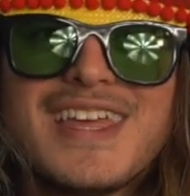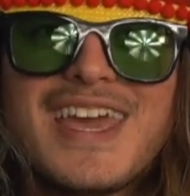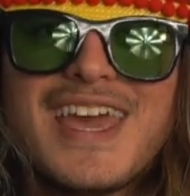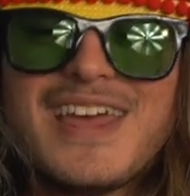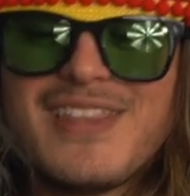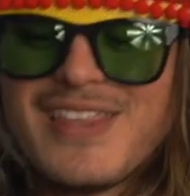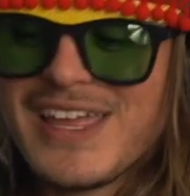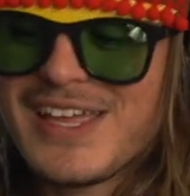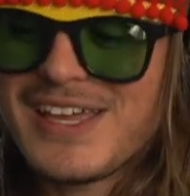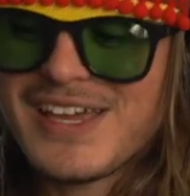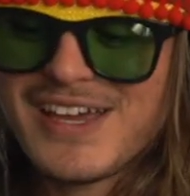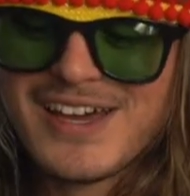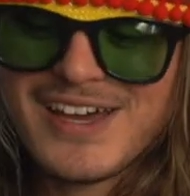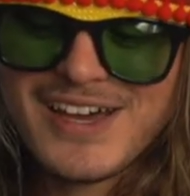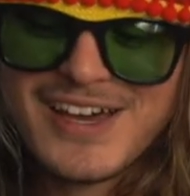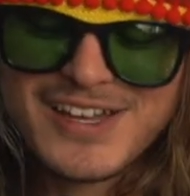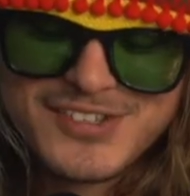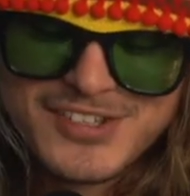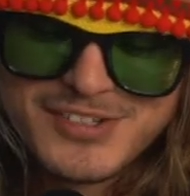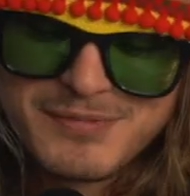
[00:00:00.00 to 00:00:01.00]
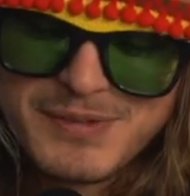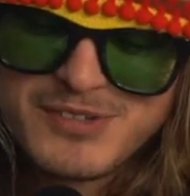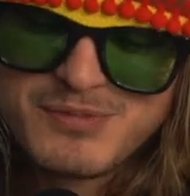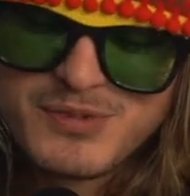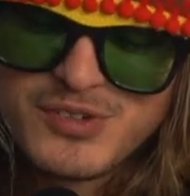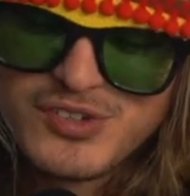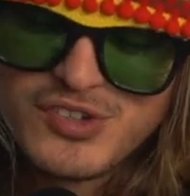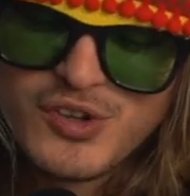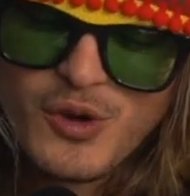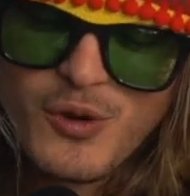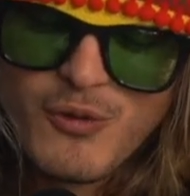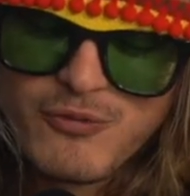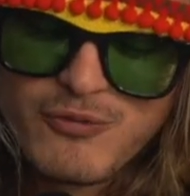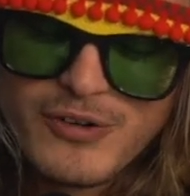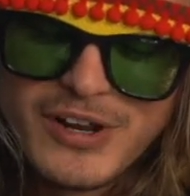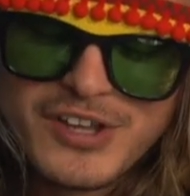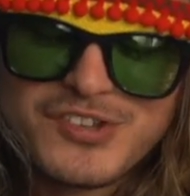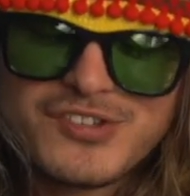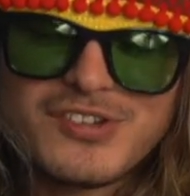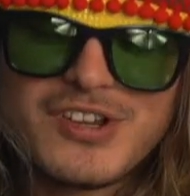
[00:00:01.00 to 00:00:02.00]
And like, it just makes me so
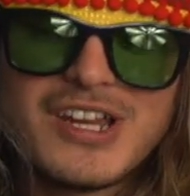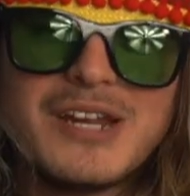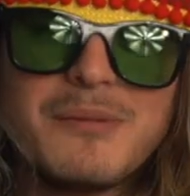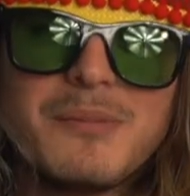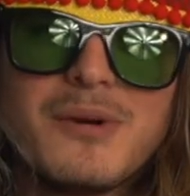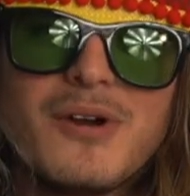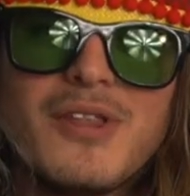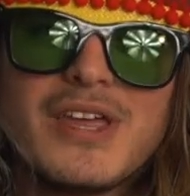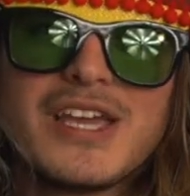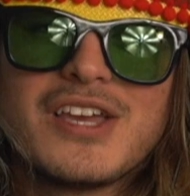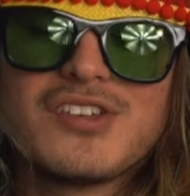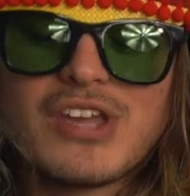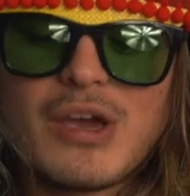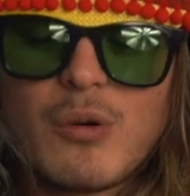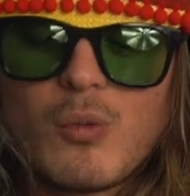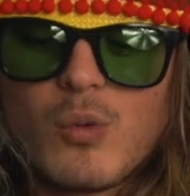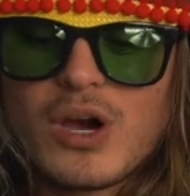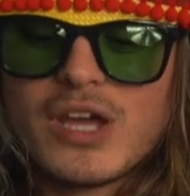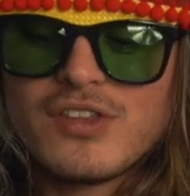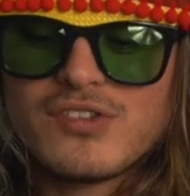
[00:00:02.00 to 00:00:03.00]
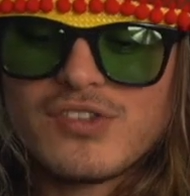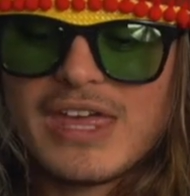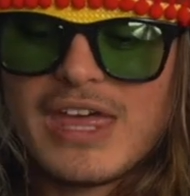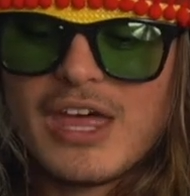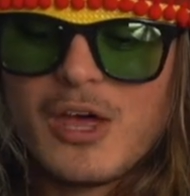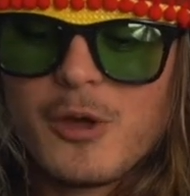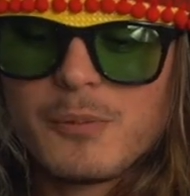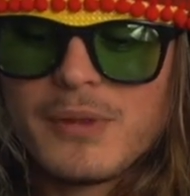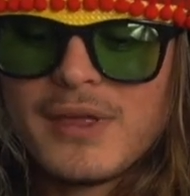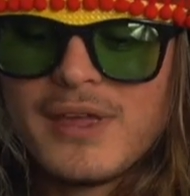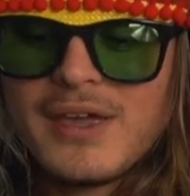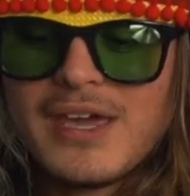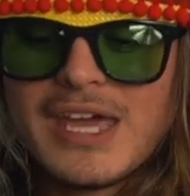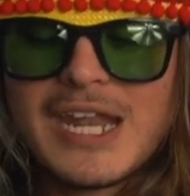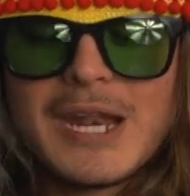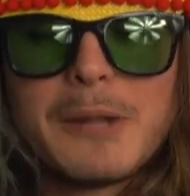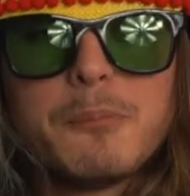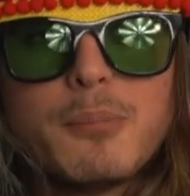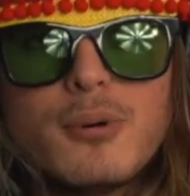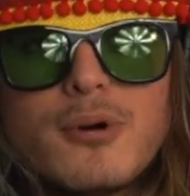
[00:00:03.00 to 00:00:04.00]
frustrated, bro. Like, cause I want to help
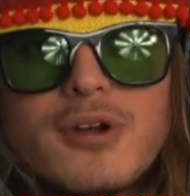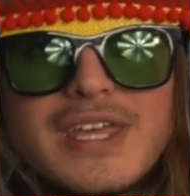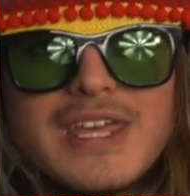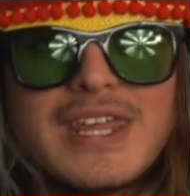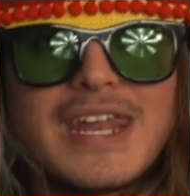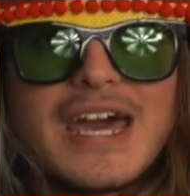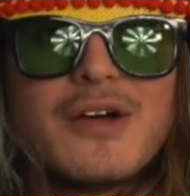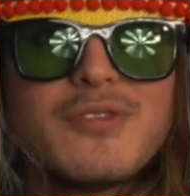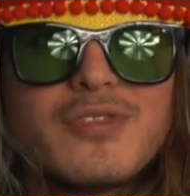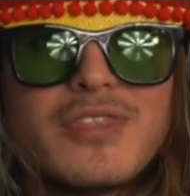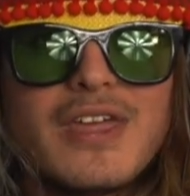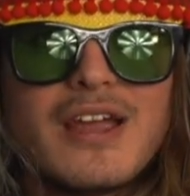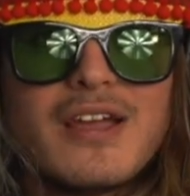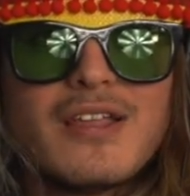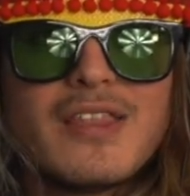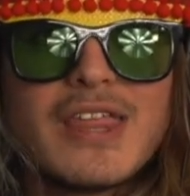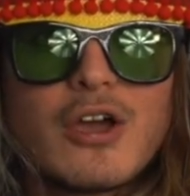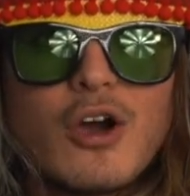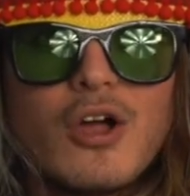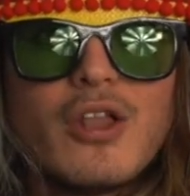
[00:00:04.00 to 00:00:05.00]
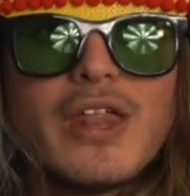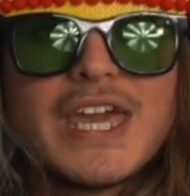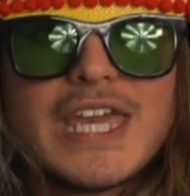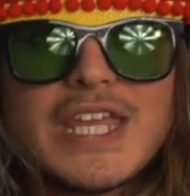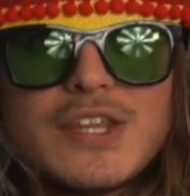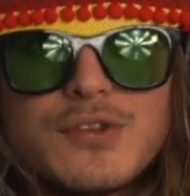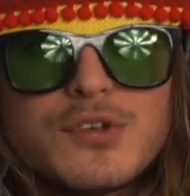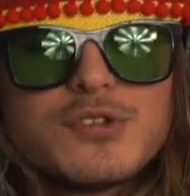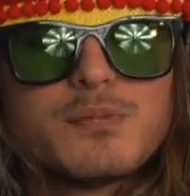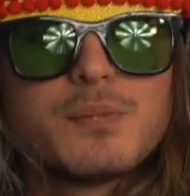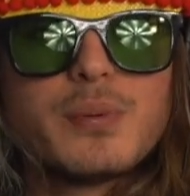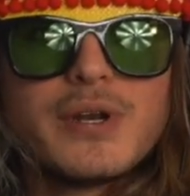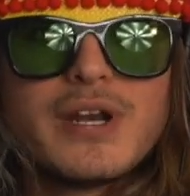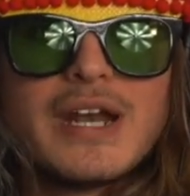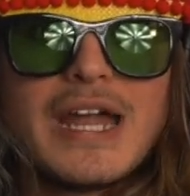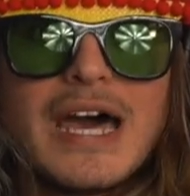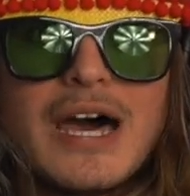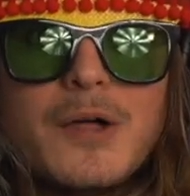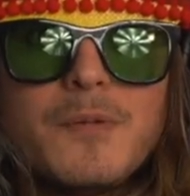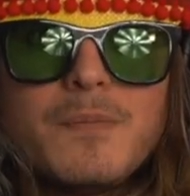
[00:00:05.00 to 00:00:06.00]
and I'm putting it out there. Like, all I can do is put
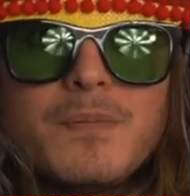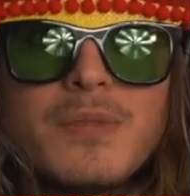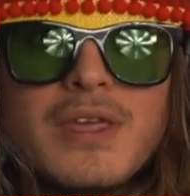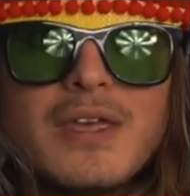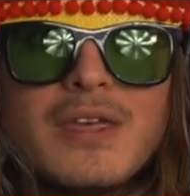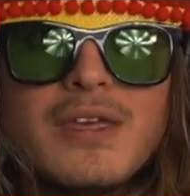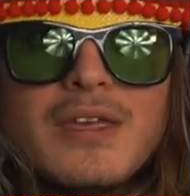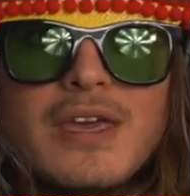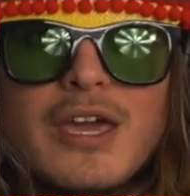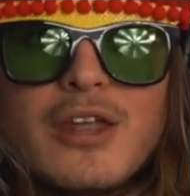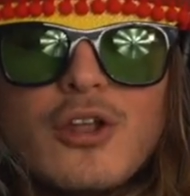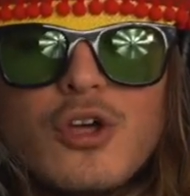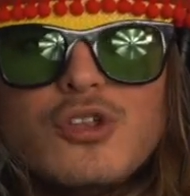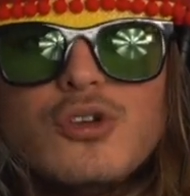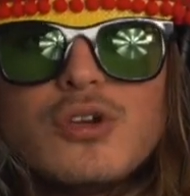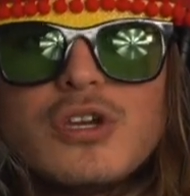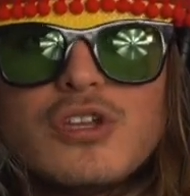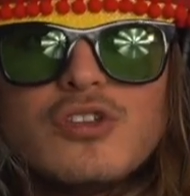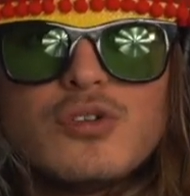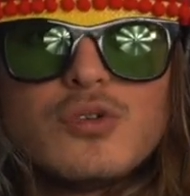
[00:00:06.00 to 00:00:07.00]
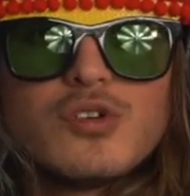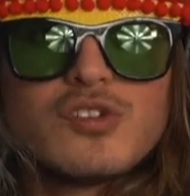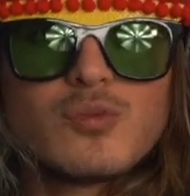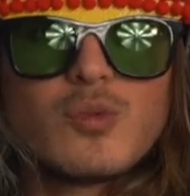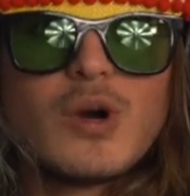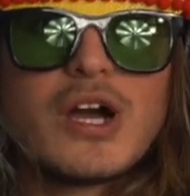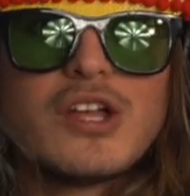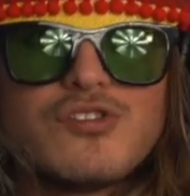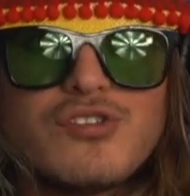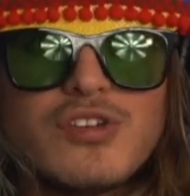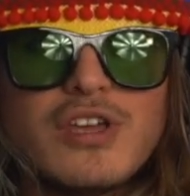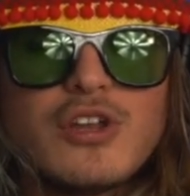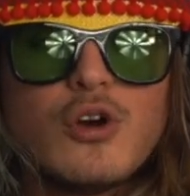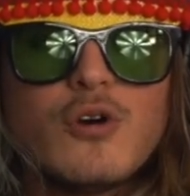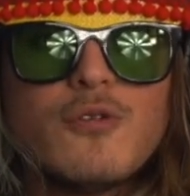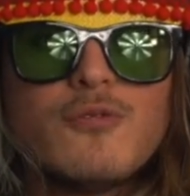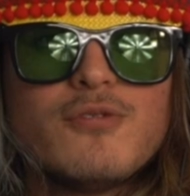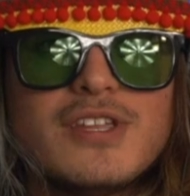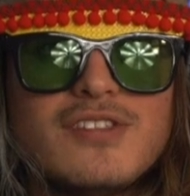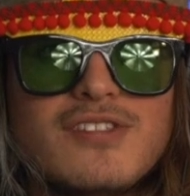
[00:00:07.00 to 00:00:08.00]
it out and all you can do is watch it and
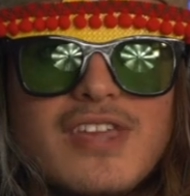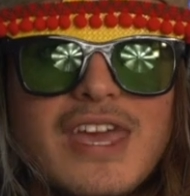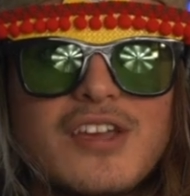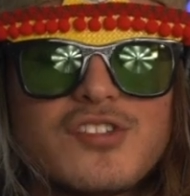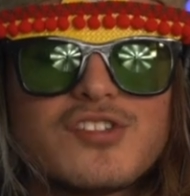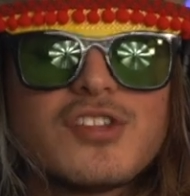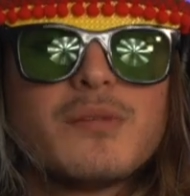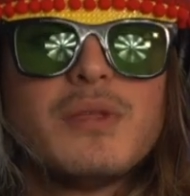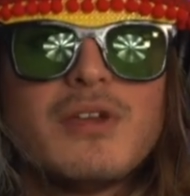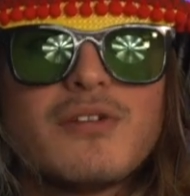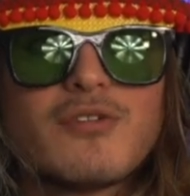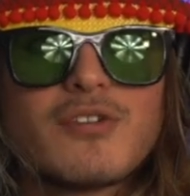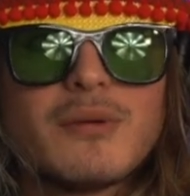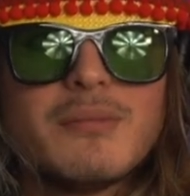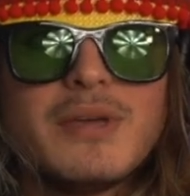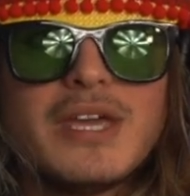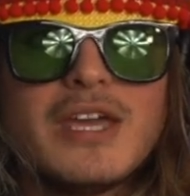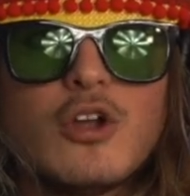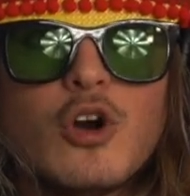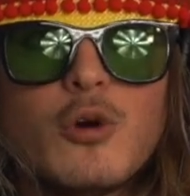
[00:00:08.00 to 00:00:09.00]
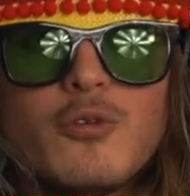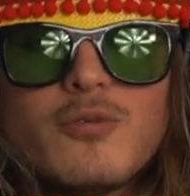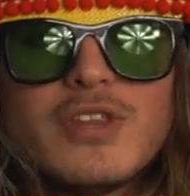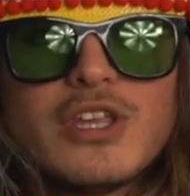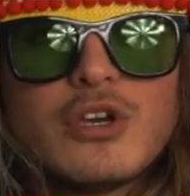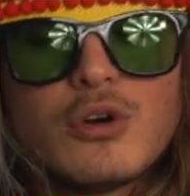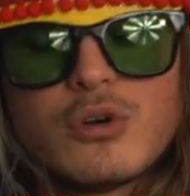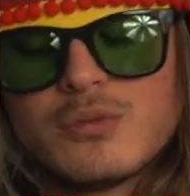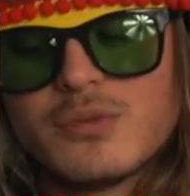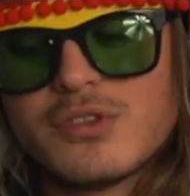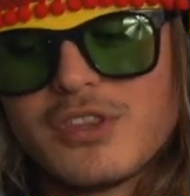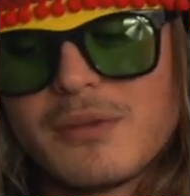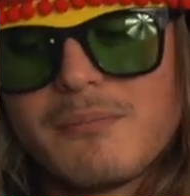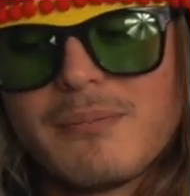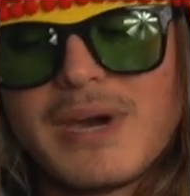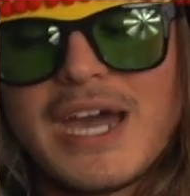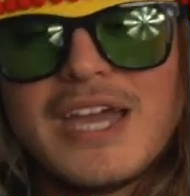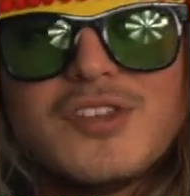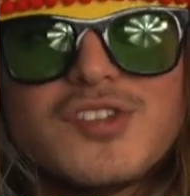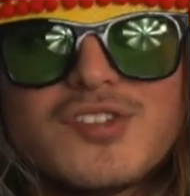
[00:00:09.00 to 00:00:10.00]
hopefully take something from it and hopefully go in with the
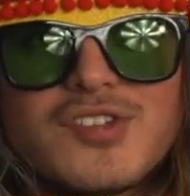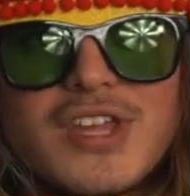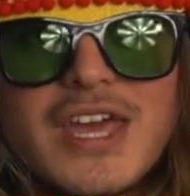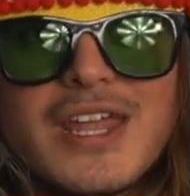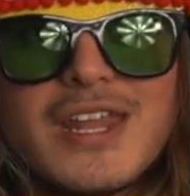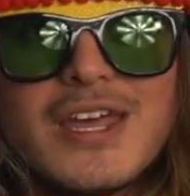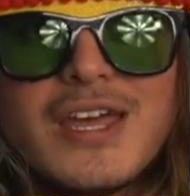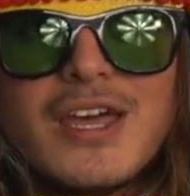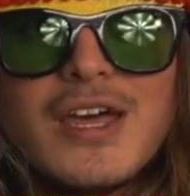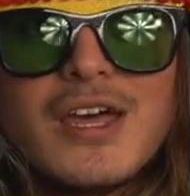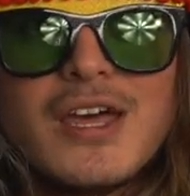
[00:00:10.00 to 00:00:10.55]
mindset